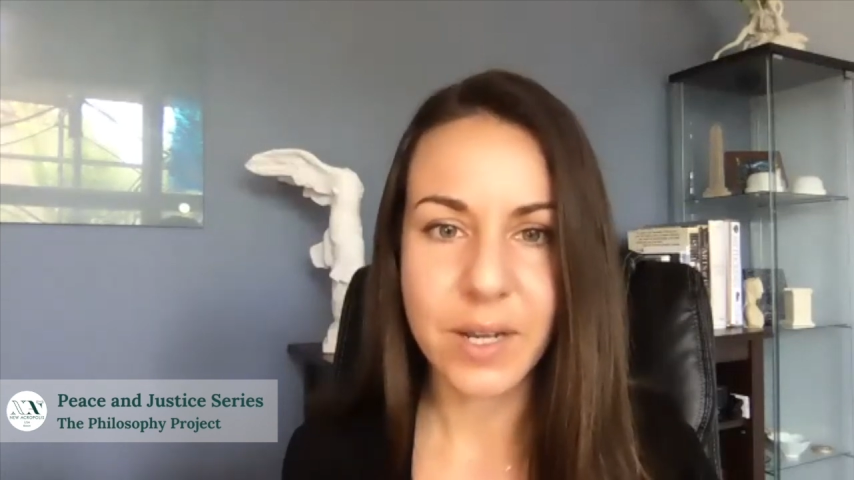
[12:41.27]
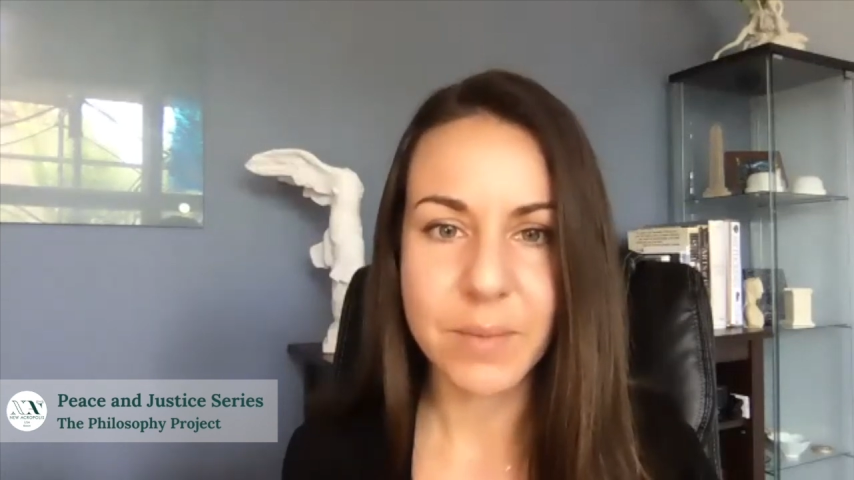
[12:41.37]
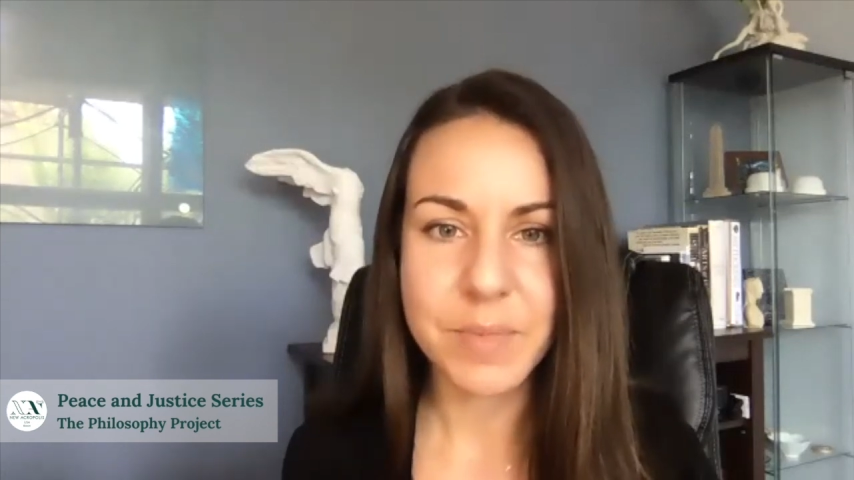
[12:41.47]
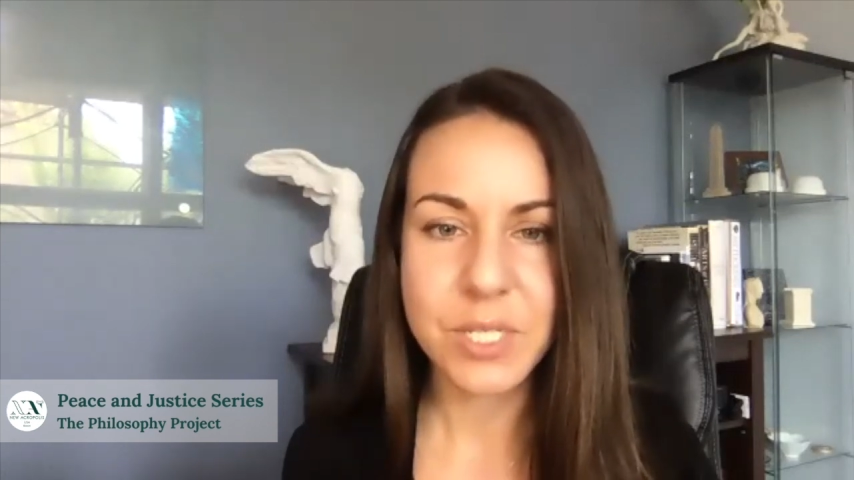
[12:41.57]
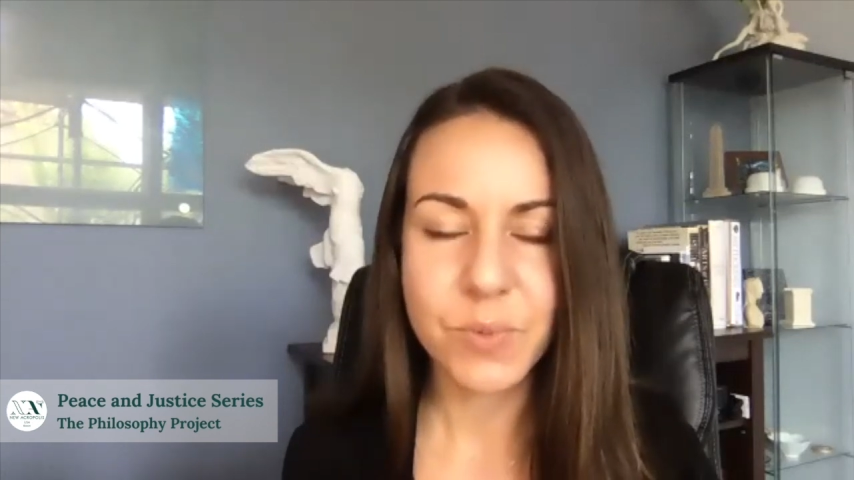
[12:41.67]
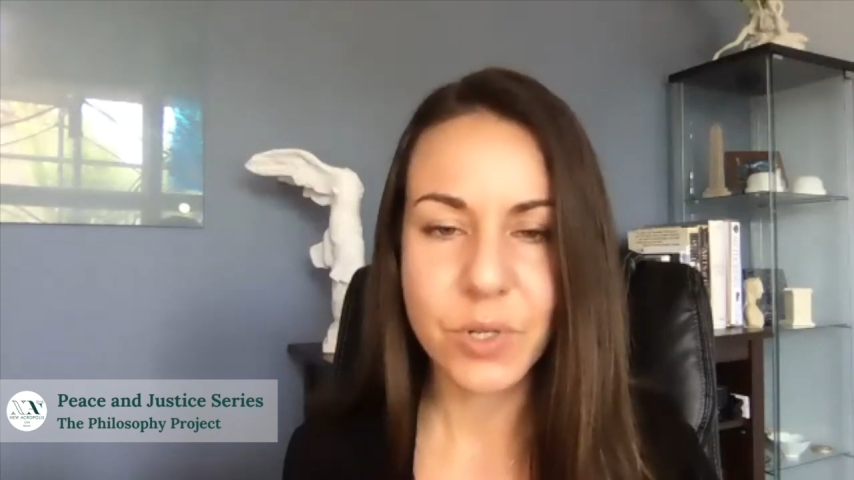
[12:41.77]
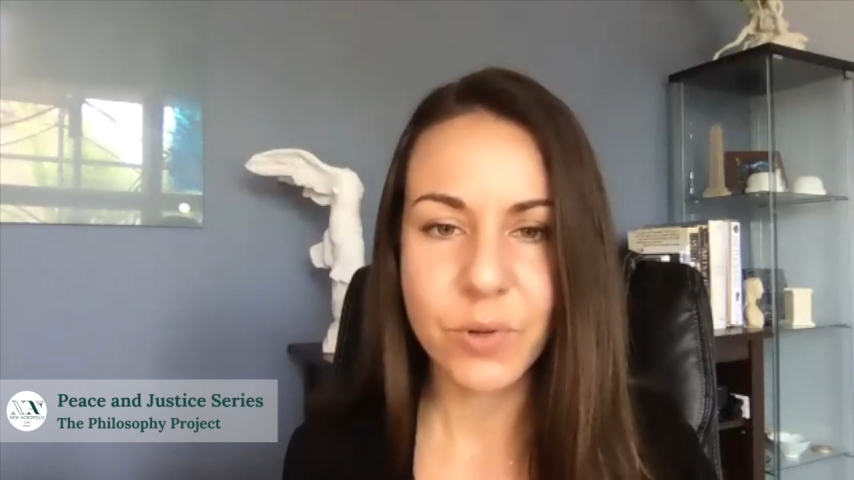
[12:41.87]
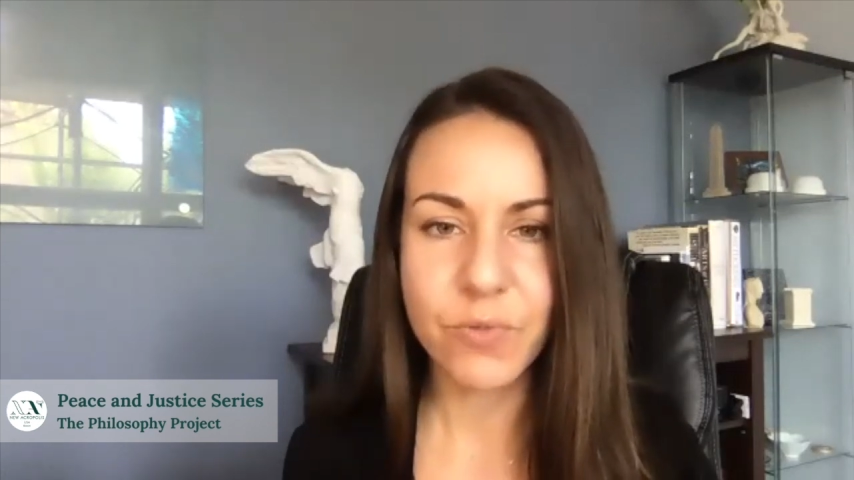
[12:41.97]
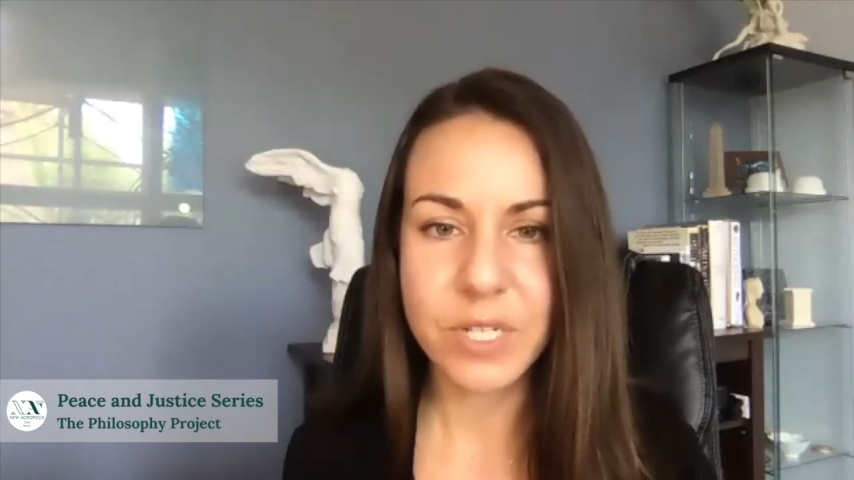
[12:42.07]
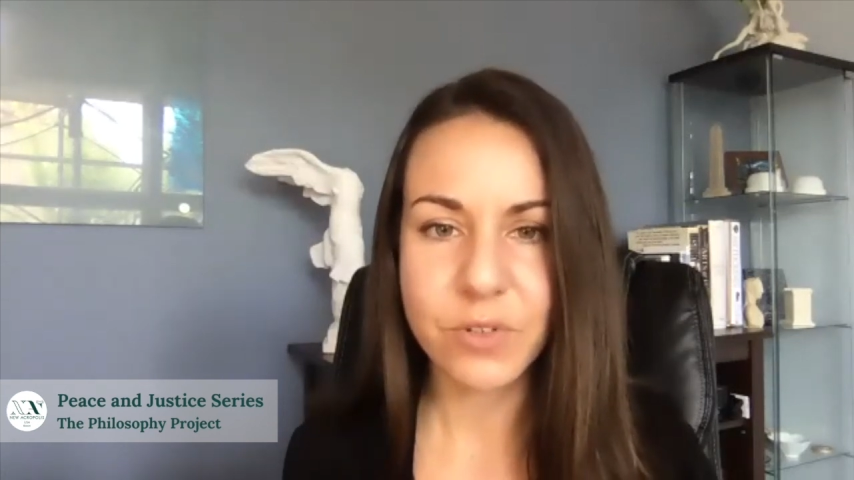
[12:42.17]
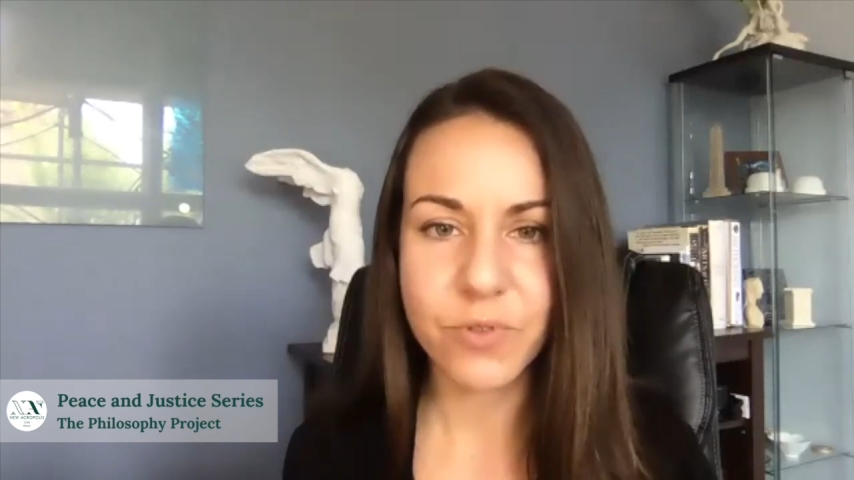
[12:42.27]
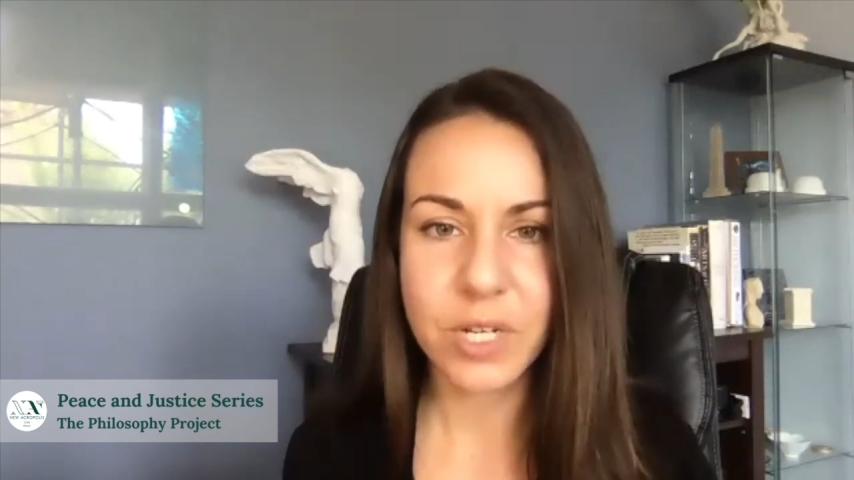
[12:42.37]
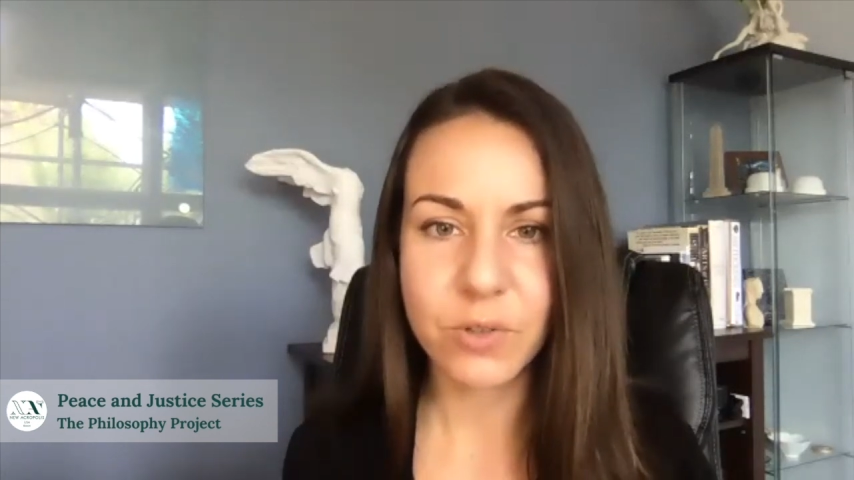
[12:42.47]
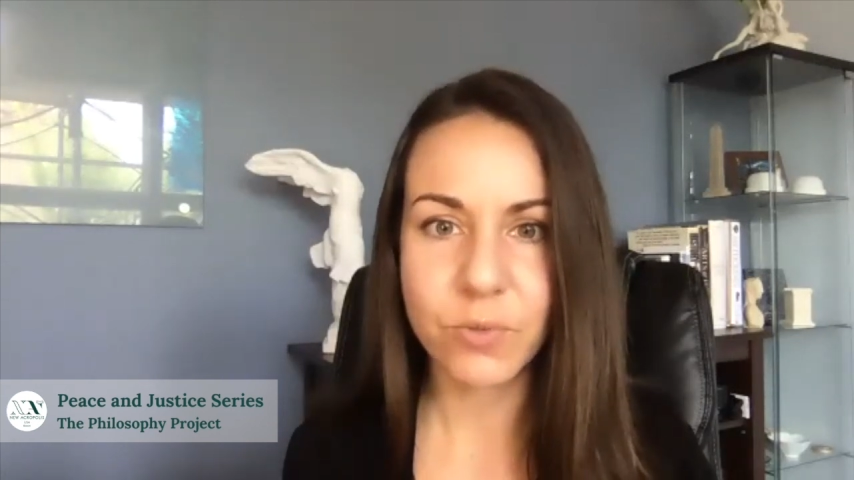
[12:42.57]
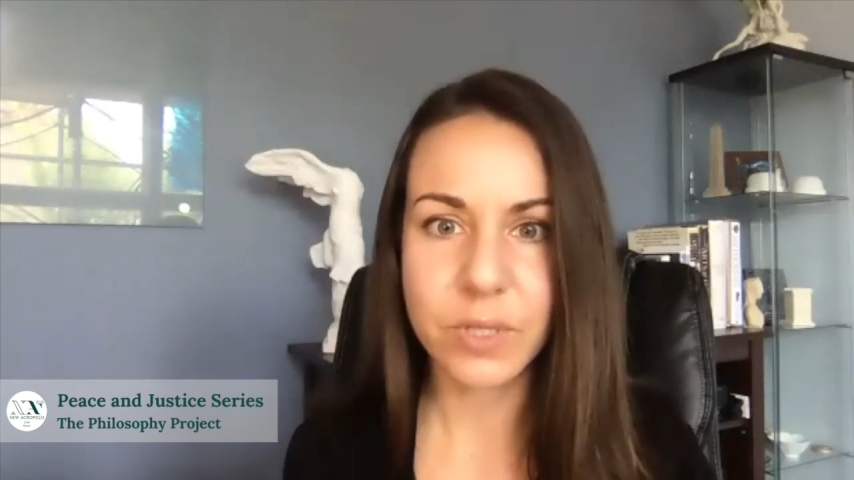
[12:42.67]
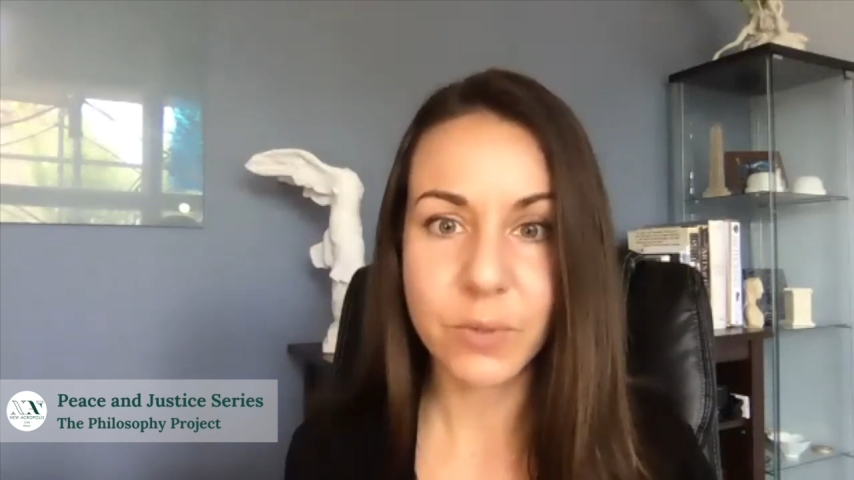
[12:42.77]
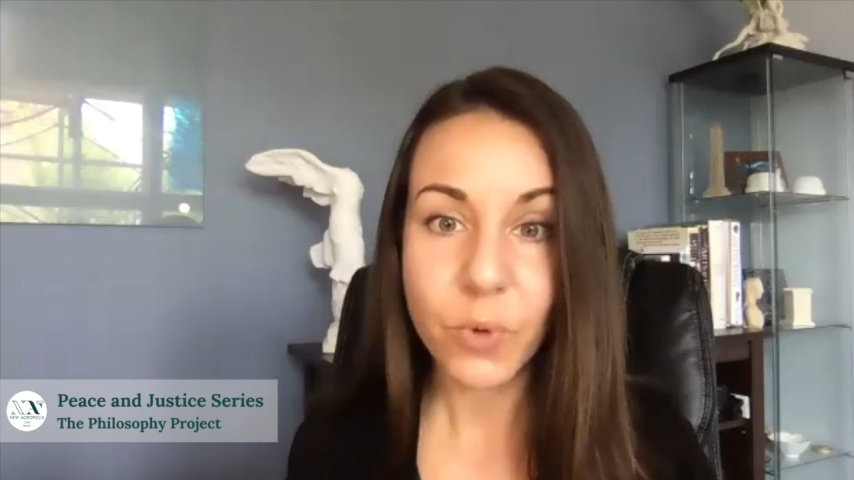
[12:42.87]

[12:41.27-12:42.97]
Because we know Viktor Frankl really